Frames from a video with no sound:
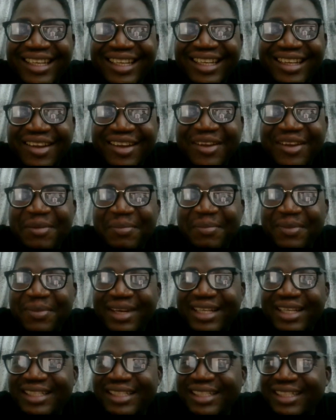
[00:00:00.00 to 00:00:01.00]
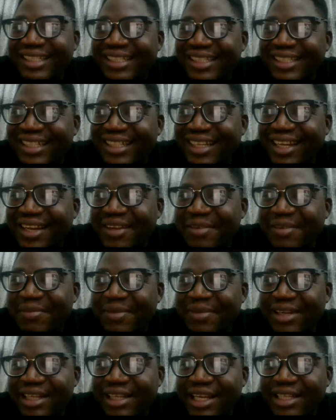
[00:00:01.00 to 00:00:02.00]
Can you
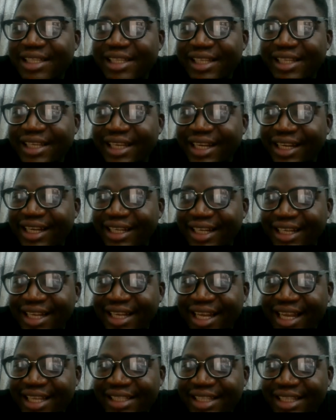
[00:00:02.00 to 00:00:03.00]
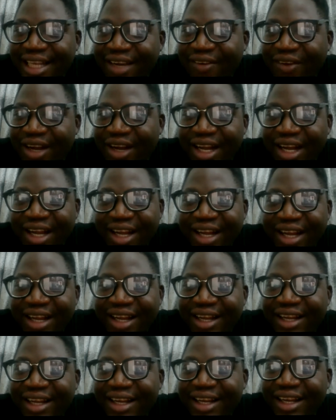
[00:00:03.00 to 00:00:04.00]
imagine? I think Canada is
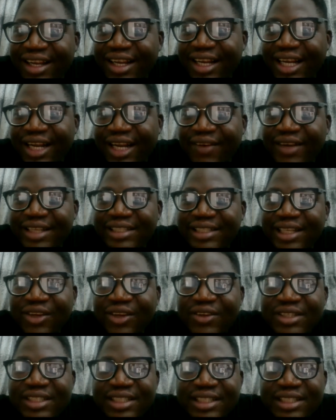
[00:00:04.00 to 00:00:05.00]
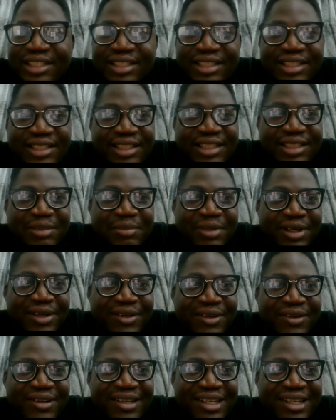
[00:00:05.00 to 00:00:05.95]
our second citizenship now.